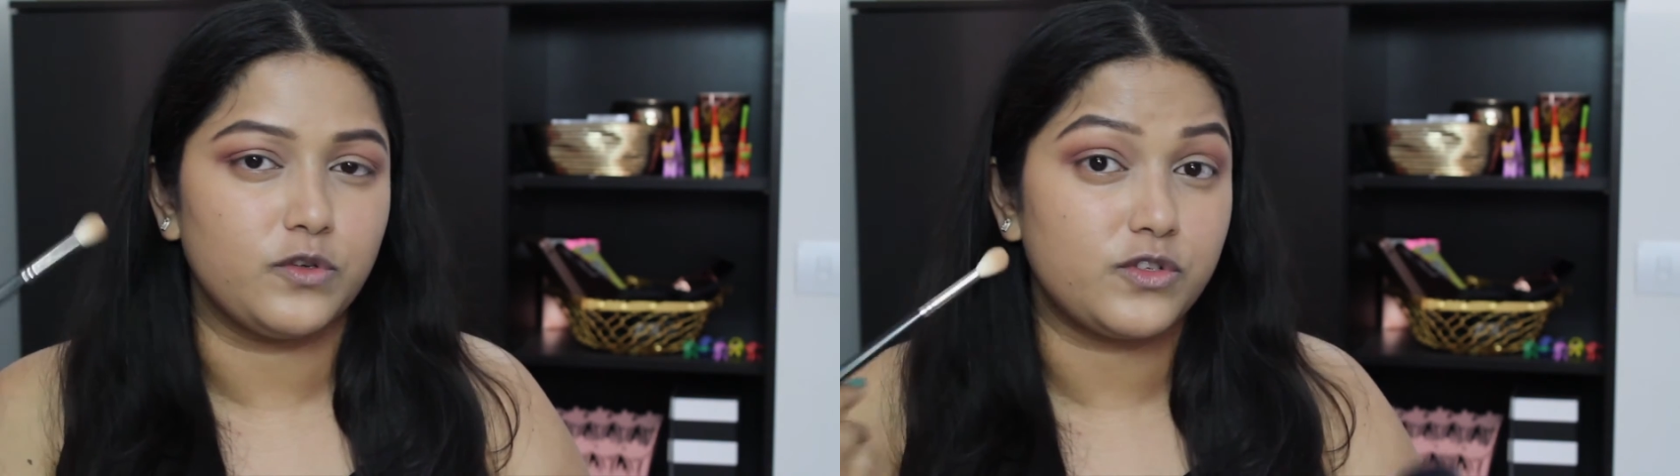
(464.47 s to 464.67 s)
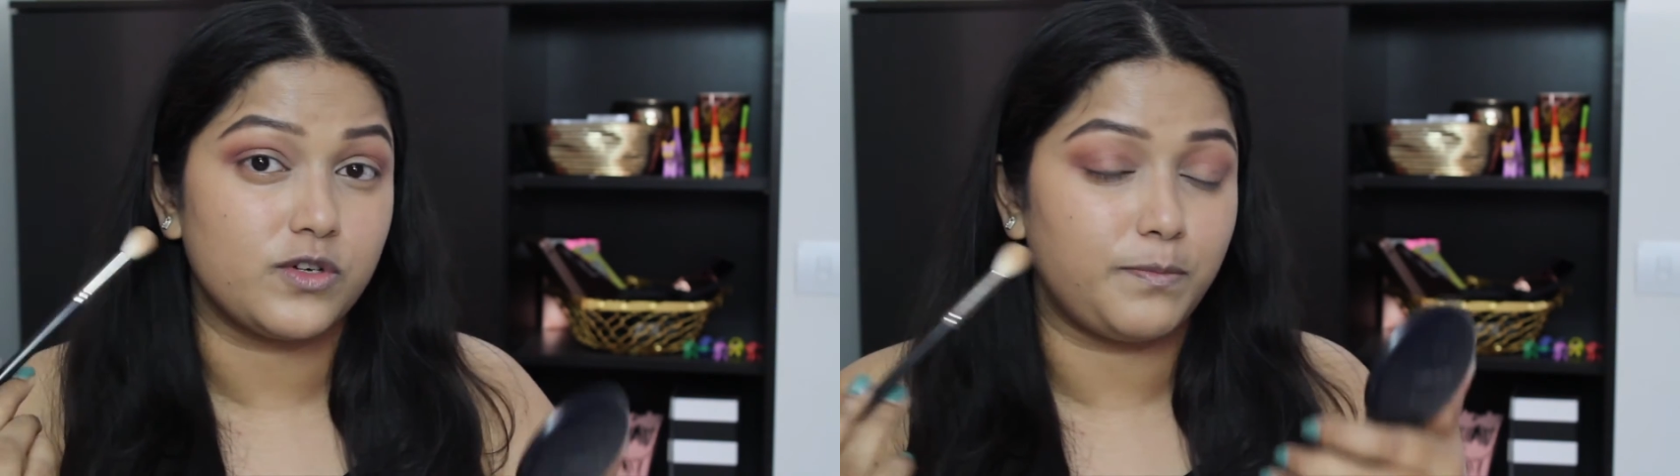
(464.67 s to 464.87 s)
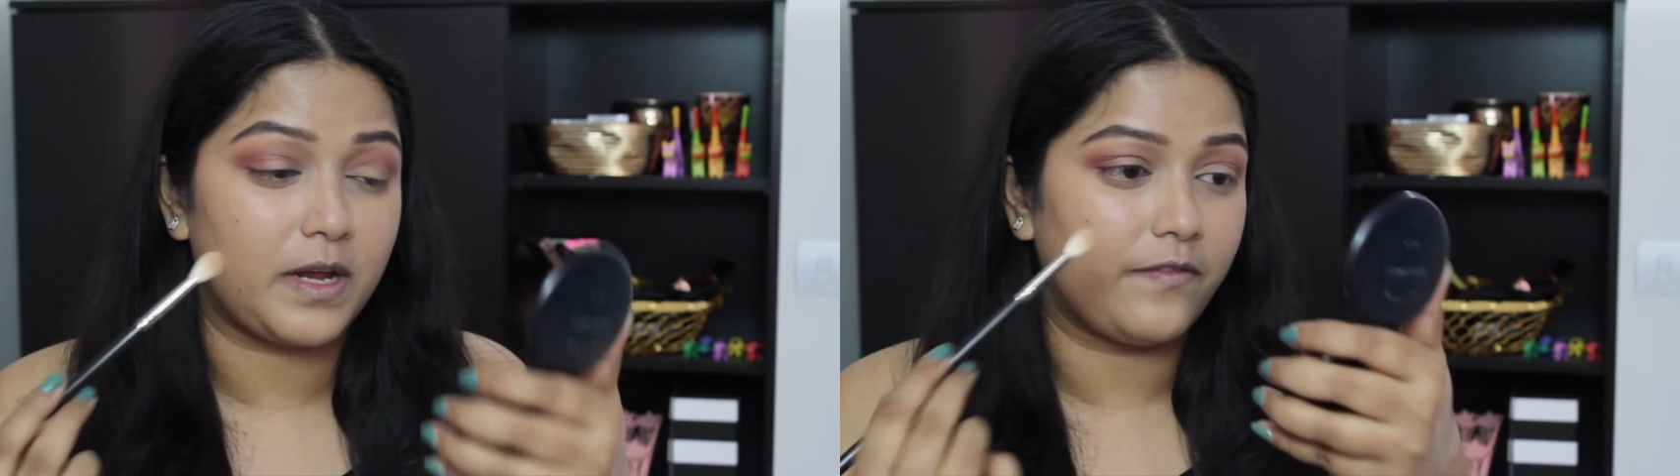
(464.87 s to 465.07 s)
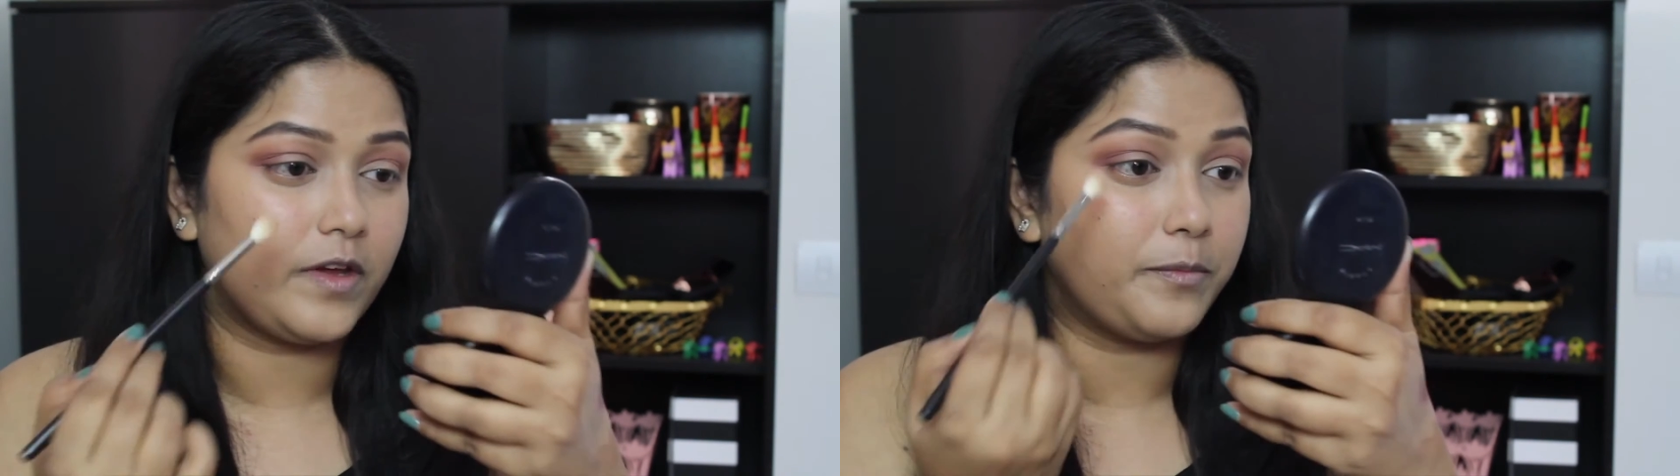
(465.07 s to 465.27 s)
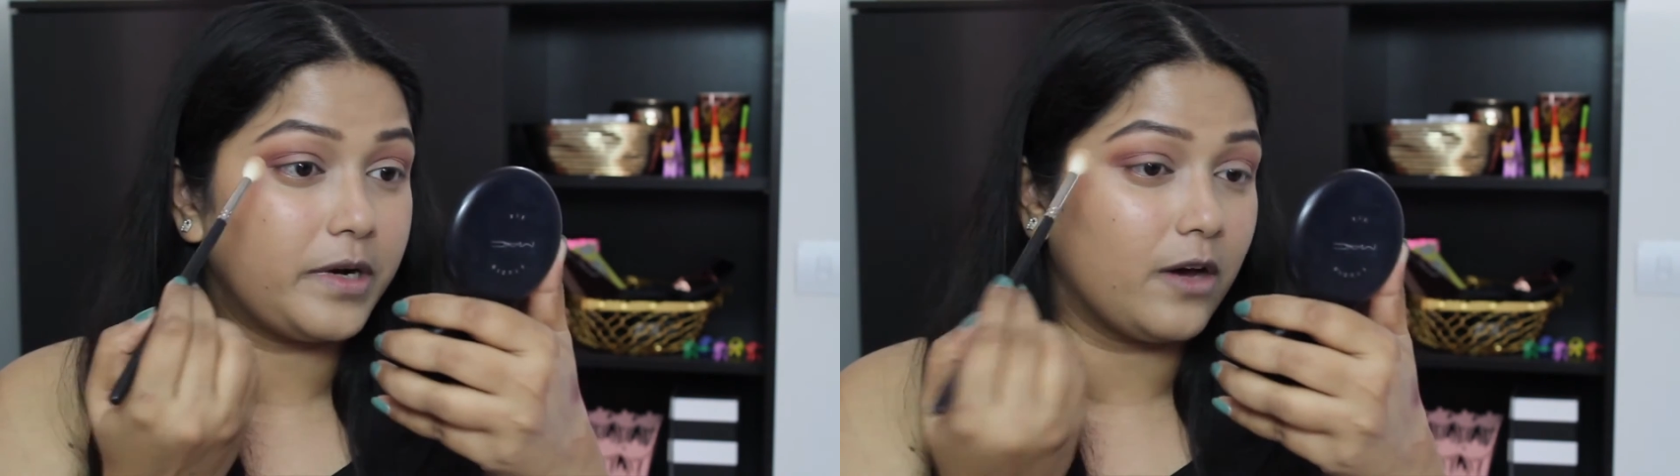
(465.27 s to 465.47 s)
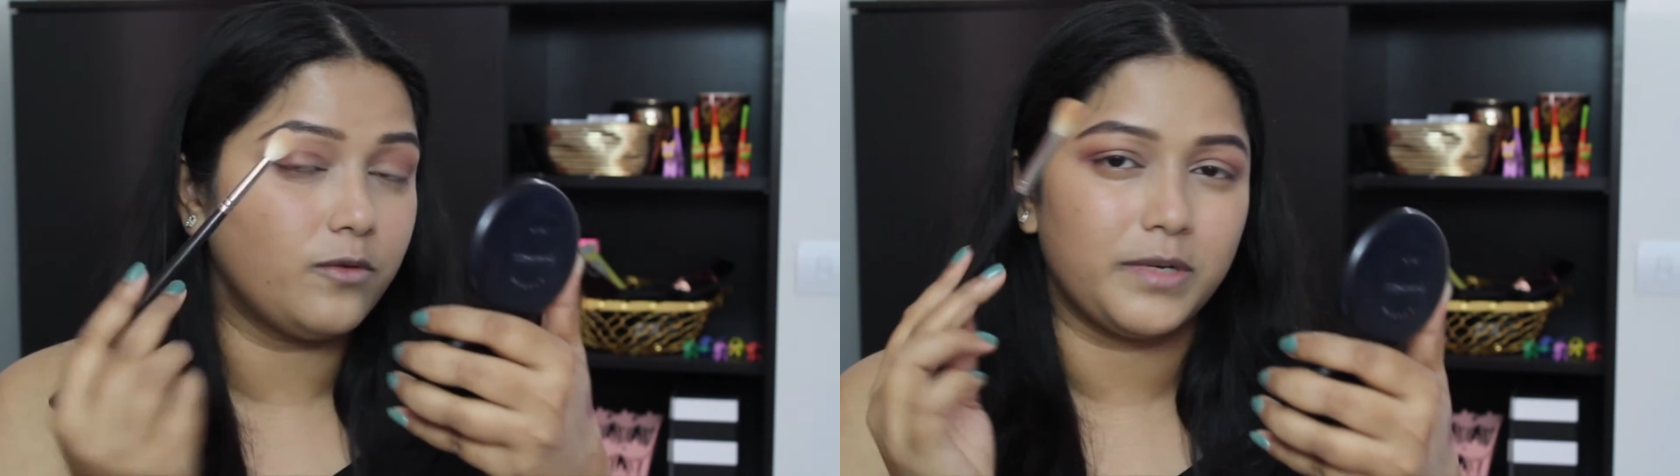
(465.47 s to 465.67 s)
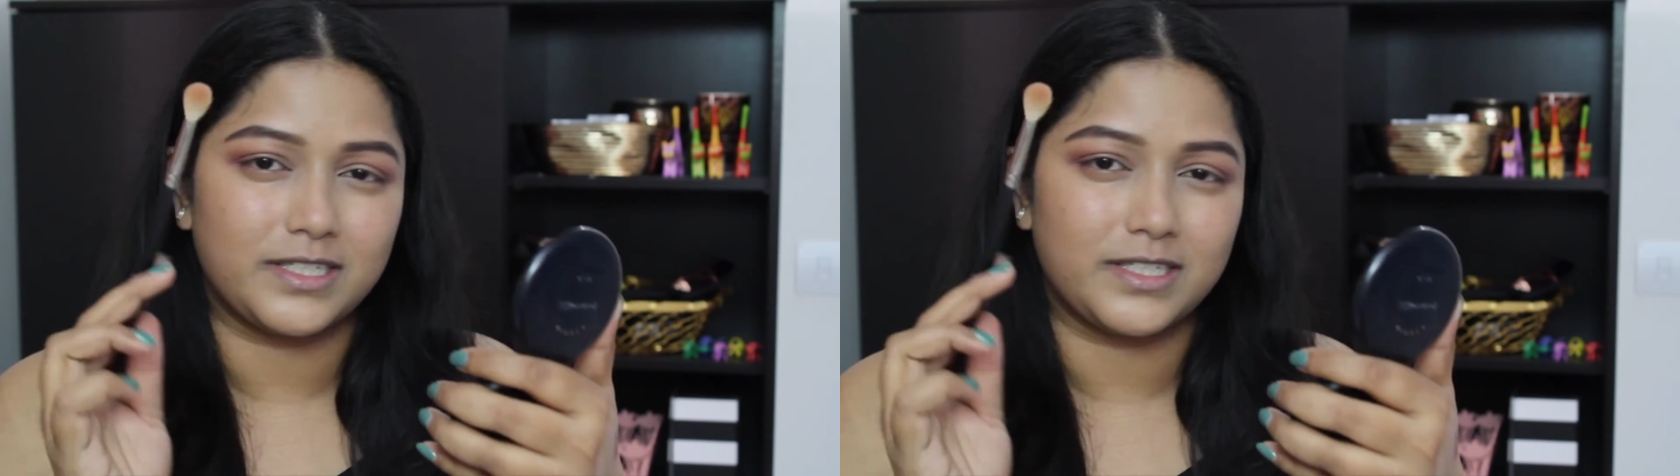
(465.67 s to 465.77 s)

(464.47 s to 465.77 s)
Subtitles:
used to apply that brown,